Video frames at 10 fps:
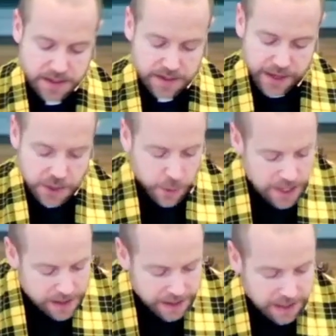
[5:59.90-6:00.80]
as we
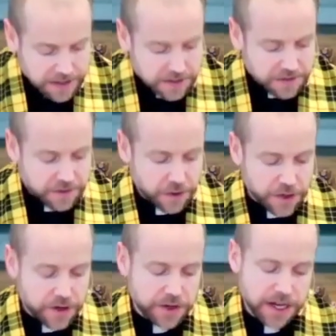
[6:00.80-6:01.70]
lean
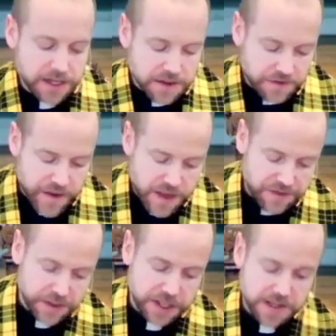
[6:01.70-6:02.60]
further into
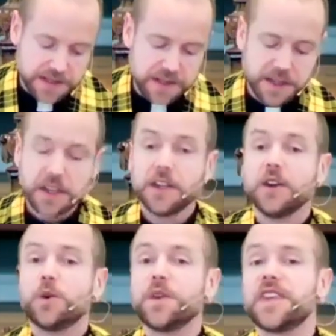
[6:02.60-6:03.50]
faithfulness
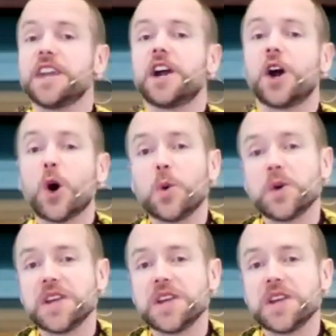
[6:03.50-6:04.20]
within our own